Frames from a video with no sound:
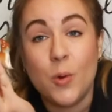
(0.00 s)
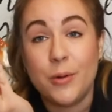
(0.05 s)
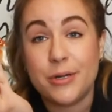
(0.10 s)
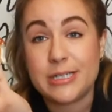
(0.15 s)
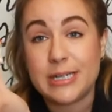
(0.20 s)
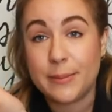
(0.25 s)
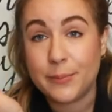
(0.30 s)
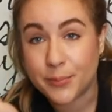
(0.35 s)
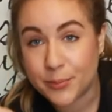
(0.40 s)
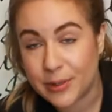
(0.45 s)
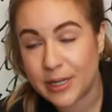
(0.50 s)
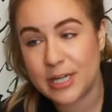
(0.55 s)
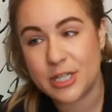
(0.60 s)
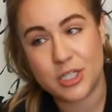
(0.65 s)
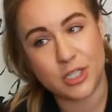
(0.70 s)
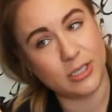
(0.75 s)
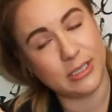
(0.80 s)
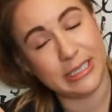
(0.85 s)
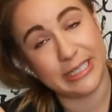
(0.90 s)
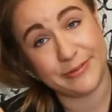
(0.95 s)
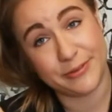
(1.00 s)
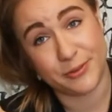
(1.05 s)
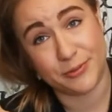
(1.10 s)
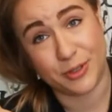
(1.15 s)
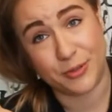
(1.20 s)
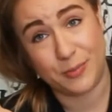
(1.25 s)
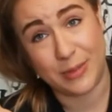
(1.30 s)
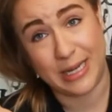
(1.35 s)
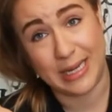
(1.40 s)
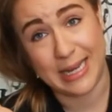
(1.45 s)
which I'm pretty sure lives
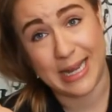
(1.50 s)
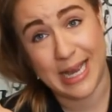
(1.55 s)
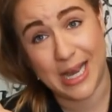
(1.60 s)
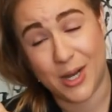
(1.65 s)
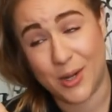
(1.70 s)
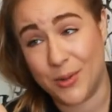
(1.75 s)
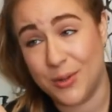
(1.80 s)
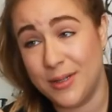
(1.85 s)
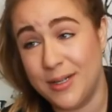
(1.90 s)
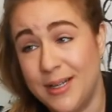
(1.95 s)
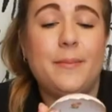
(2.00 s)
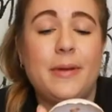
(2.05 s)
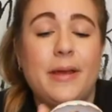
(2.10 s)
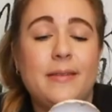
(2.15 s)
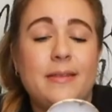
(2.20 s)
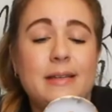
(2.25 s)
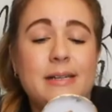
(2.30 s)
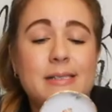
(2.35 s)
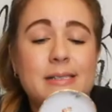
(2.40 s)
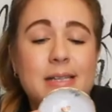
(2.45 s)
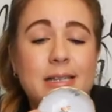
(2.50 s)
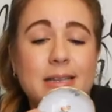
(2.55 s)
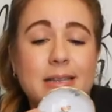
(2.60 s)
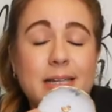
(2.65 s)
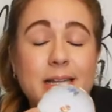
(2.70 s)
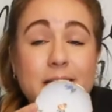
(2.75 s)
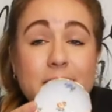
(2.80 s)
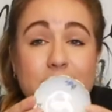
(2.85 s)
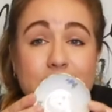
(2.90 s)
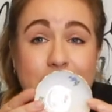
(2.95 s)
with me now. This
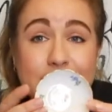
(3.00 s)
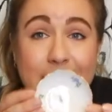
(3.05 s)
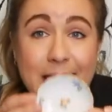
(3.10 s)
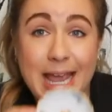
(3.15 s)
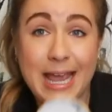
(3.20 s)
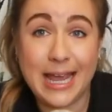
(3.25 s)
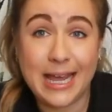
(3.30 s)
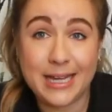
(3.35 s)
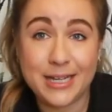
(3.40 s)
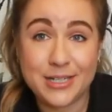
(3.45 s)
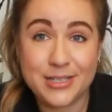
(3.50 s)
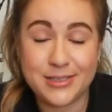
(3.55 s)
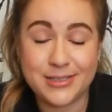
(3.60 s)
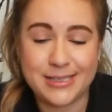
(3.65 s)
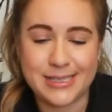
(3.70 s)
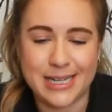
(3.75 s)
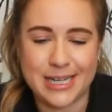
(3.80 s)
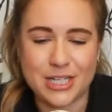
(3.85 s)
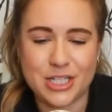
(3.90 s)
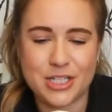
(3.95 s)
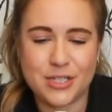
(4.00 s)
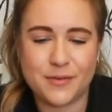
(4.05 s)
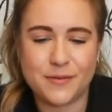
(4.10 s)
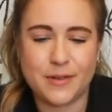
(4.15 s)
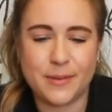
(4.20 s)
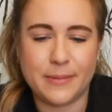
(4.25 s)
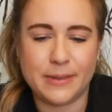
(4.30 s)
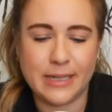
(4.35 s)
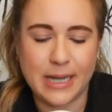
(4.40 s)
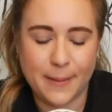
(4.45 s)
little candle dish
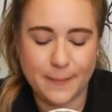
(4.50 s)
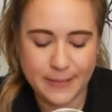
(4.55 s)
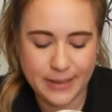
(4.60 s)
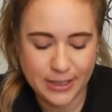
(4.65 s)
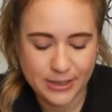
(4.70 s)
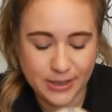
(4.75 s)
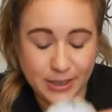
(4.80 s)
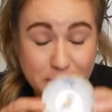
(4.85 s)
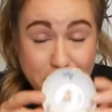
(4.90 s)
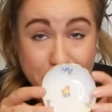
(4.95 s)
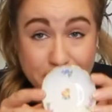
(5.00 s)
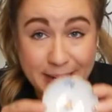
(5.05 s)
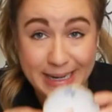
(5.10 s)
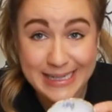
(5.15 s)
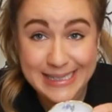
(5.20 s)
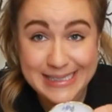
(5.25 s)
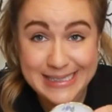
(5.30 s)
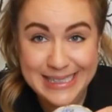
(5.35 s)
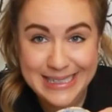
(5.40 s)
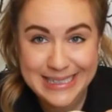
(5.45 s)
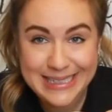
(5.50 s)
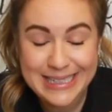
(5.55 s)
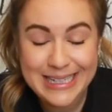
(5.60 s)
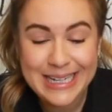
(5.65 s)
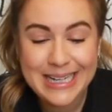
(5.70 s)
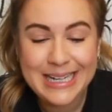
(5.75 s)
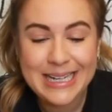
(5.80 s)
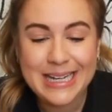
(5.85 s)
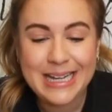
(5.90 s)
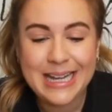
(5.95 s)
from a company called Meissen.
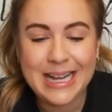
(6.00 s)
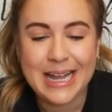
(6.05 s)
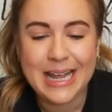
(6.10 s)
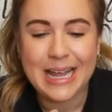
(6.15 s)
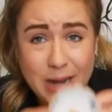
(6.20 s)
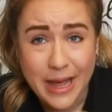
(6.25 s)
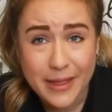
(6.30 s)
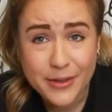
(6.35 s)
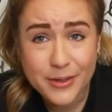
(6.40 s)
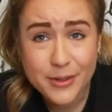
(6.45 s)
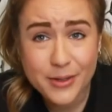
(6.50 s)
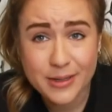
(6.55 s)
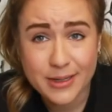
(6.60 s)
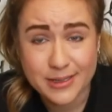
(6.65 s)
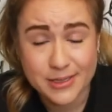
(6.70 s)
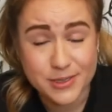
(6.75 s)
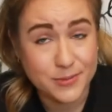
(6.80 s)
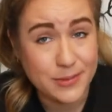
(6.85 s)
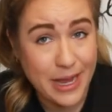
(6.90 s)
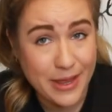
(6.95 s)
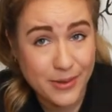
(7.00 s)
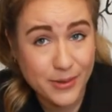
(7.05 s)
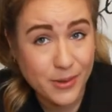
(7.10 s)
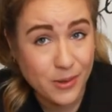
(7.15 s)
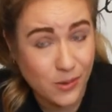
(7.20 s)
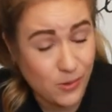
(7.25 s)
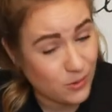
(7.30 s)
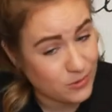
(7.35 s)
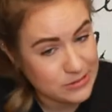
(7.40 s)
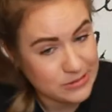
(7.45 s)
Rather, it's rather
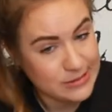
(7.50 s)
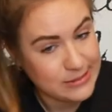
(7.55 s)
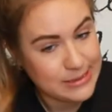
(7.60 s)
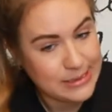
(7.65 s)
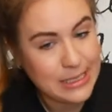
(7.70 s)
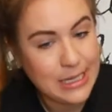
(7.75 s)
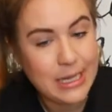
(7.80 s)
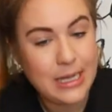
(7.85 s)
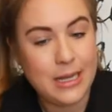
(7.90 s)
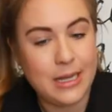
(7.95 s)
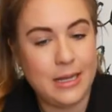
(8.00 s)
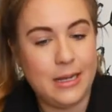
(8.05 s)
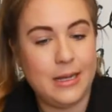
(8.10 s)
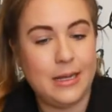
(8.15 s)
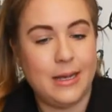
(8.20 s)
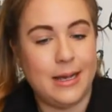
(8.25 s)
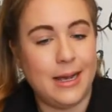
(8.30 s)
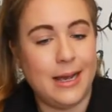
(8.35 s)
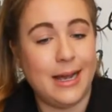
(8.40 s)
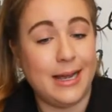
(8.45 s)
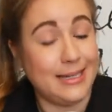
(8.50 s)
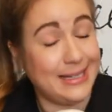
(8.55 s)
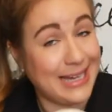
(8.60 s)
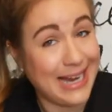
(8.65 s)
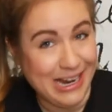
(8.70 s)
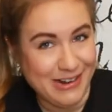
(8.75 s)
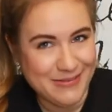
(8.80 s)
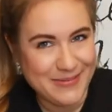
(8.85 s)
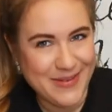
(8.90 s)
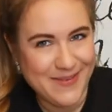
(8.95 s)
old. I
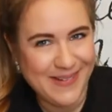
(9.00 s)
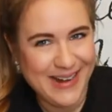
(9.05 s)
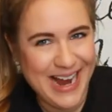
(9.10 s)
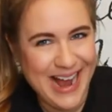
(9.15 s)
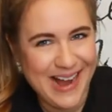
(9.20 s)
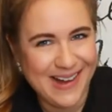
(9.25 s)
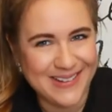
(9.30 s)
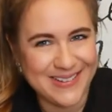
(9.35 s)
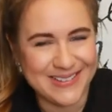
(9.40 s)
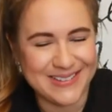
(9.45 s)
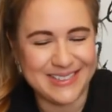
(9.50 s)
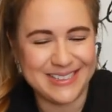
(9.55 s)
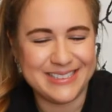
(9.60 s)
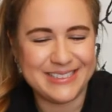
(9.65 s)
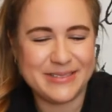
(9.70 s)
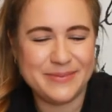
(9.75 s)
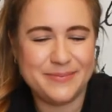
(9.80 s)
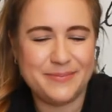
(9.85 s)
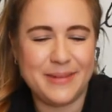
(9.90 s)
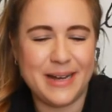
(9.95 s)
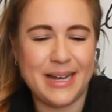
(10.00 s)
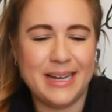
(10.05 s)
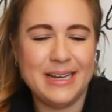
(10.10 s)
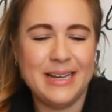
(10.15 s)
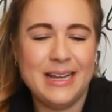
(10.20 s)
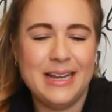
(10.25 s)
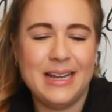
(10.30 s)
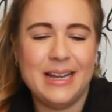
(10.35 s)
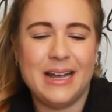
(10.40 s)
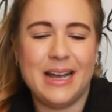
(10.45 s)
can't remember how old, but
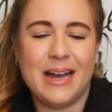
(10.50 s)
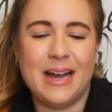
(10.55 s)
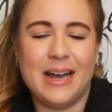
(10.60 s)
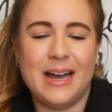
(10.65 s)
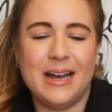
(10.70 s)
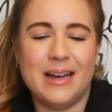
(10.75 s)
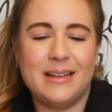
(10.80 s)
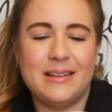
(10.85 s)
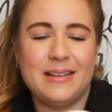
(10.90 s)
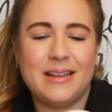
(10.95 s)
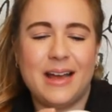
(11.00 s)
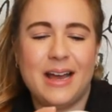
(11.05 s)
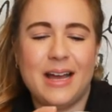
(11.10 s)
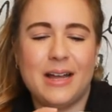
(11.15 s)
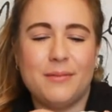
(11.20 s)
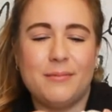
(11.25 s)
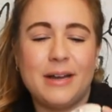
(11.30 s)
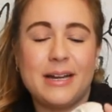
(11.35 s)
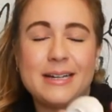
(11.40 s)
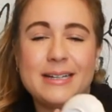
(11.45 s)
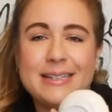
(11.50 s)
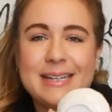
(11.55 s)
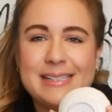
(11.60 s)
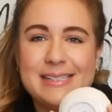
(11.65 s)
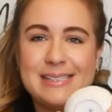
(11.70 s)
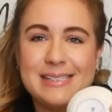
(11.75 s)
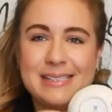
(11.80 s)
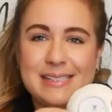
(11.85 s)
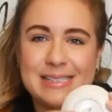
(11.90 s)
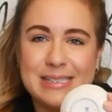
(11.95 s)
uh, I
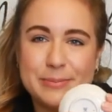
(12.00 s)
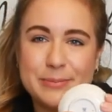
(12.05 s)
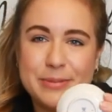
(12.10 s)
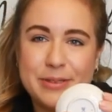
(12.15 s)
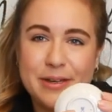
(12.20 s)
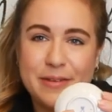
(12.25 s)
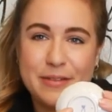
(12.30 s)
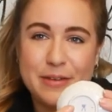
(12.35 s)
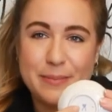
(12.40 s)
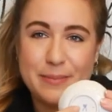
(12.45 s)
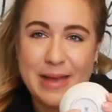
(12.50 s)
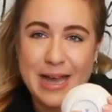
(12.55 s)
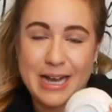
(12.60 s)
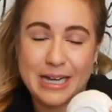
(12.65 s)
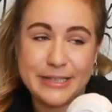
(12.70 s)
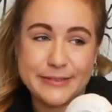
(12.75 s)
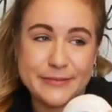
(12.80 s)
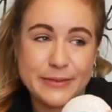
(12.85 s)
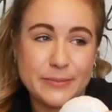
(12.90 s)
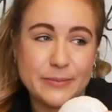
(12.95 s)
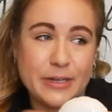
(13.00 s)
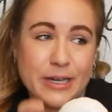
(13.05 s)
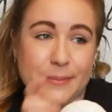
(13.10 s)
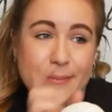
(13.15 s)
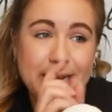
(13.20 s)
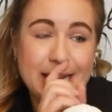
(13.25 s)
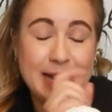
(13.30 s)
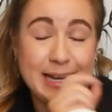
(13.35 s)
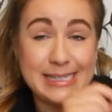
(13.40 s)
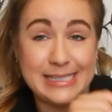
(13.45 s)
recognize the symbol on the back from one of
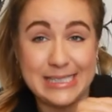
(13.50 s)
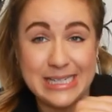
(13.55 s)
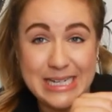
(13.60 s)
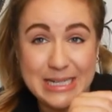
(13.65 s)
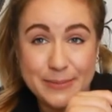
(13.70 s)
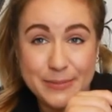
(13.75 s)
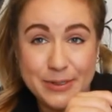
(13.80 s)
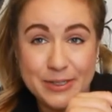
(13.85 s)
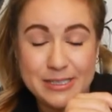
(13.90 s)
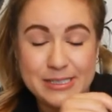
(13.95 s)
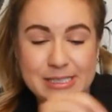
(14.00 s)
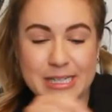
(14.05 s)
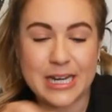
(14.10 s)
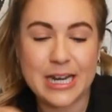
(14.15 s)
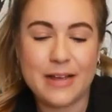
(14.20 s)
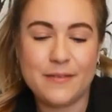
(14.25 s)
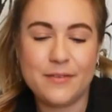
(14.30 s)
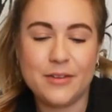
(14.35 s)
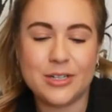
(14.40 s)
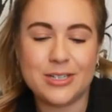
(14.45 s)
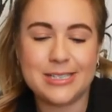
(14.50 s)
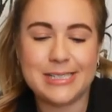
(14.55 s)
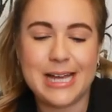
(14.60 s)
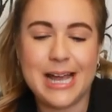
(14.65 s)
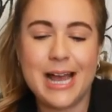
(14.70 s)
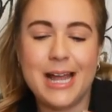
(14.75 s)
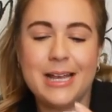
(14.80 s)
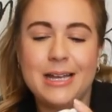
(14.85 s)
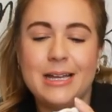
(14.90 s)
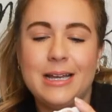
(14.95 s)
my antique books that I've looked
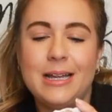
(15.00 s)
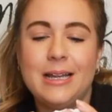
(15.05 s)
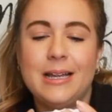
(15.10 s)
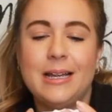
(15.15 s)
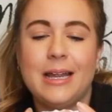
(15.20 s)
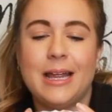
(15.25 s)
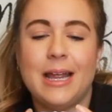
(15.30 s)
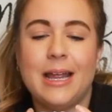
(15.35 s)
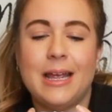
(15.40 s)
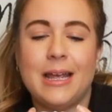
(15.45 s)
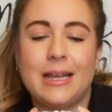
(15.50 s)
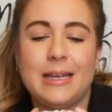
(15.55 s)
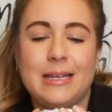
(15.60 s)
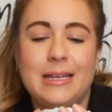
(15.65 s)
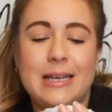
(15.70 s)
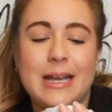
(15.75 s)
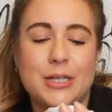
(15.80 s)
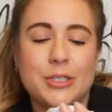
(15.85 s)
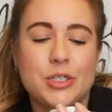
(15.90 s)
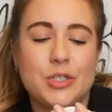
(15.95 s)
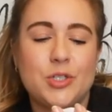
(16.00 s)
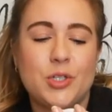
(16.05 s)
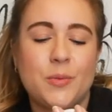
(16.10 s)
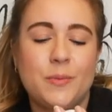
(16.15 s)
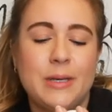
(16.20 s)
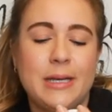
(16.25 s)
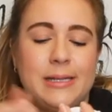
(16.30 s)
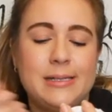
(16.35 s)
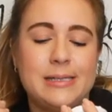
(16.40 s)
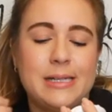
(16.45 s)
at and he actually told
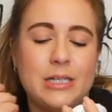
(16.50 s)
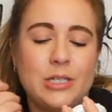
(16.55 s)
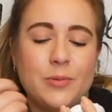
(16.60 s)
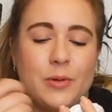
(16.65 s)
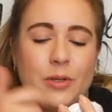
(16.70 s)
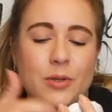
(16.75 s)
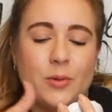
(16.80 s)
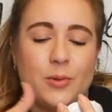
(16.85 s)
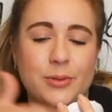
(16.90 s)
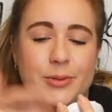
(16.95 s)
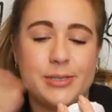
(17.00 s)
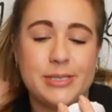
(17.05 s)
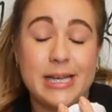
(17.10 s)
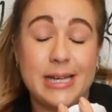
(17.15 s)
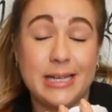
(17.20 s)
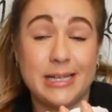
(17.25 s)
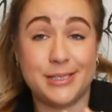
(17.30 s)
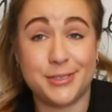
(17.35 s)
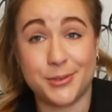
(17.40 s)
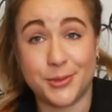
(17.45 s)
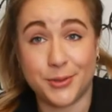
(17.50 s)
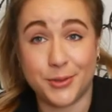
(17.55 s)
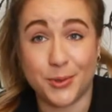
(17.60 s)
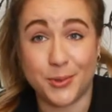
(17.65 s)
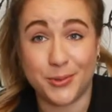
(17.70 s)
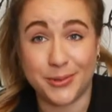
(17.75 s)
me he sent away the whole set. He sold the